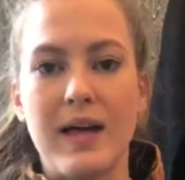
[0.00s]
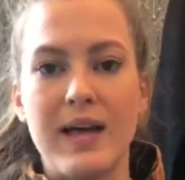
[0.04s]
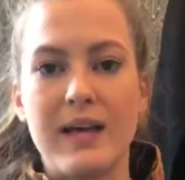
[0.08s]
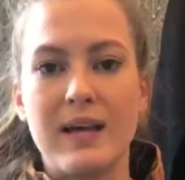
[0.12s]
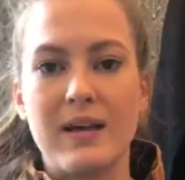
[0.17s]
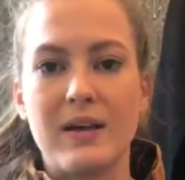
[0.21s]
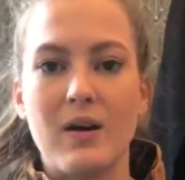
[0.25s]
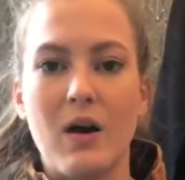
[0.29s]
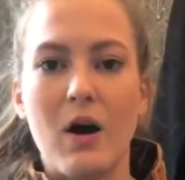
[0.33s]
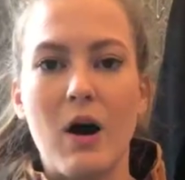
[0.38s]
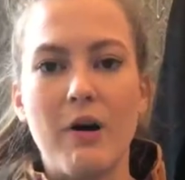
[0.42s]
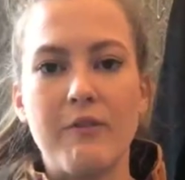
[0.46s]

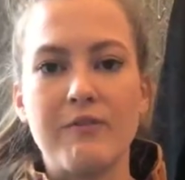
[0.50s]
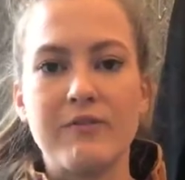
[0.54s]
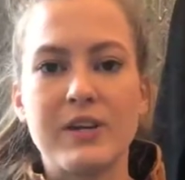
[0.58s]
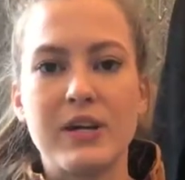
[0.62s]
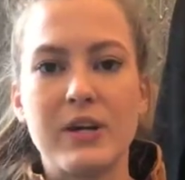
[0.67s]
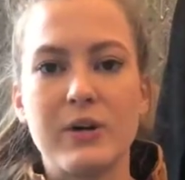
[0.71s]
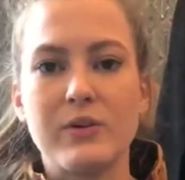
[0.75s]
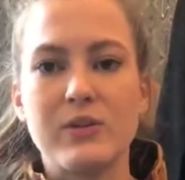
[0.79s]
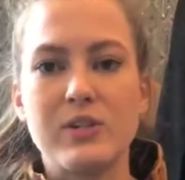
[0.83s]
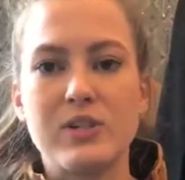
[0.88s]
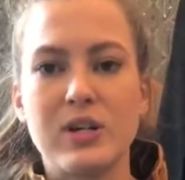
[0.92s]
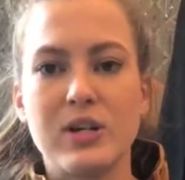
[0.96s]
like off
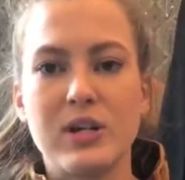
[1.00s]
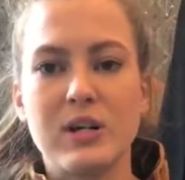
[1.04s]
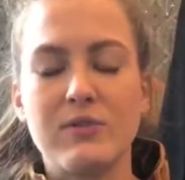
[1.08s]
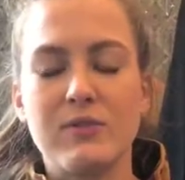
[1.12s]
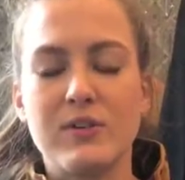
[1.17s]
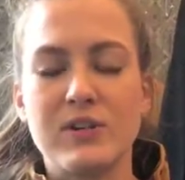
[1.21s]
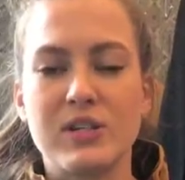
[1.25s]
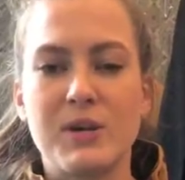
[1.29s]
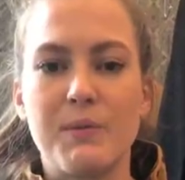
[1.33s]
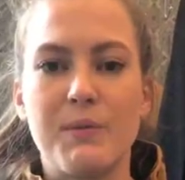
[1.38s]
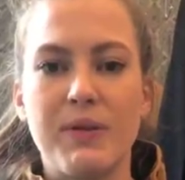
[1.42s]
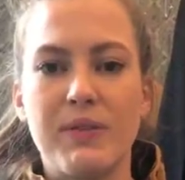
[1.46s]
kilter
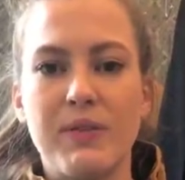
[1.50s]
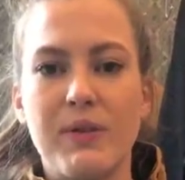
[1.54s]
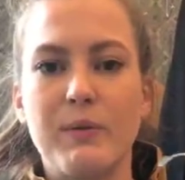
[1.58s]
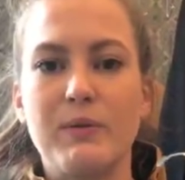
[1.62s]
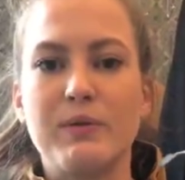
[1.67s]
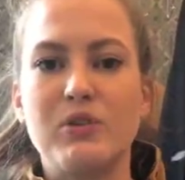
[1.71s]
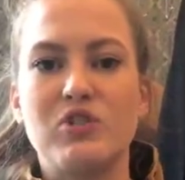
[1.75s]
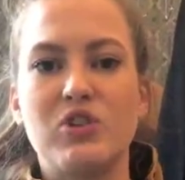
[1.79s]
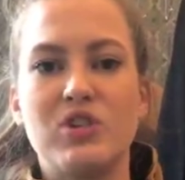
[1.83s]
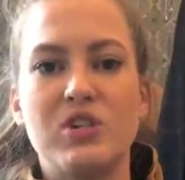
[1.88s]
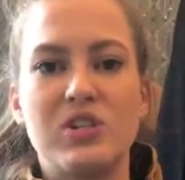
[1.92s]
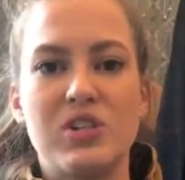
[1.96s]
for something that
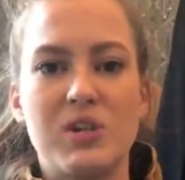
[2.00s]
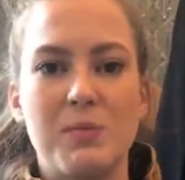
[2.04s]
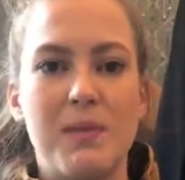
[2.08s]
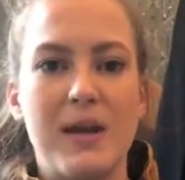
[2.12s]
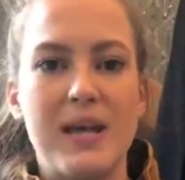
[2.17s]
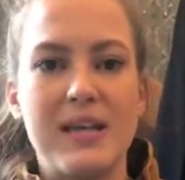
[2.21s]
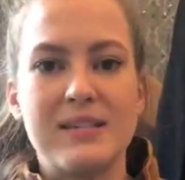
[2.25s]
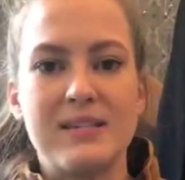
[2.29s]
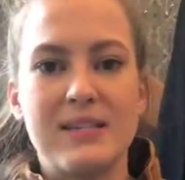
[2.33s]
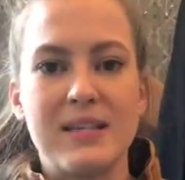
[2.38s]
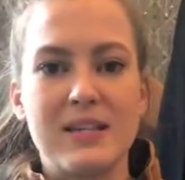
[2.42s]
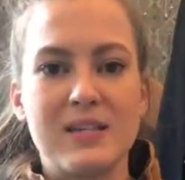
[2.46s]
was just a
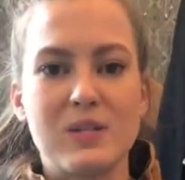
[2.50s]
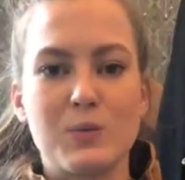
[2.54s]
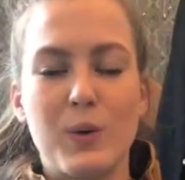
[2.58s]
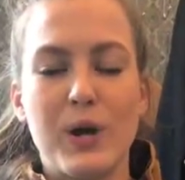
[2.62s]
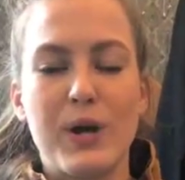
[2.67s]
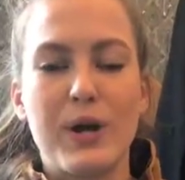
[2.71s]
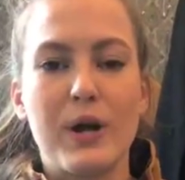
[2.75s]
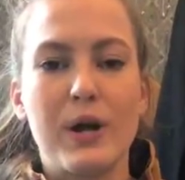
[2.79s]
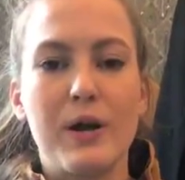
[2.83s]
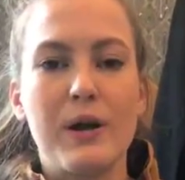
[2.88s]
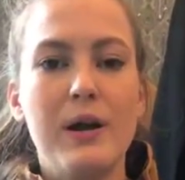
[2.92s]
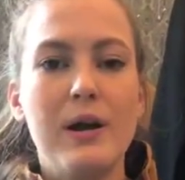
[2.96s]
basic
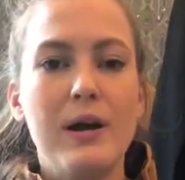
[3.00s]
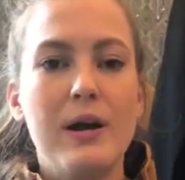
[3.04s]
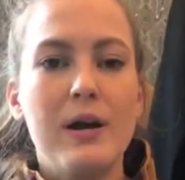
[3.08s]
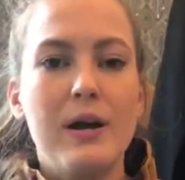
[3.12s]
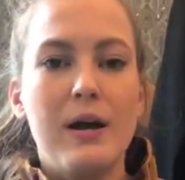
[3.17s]
sweater.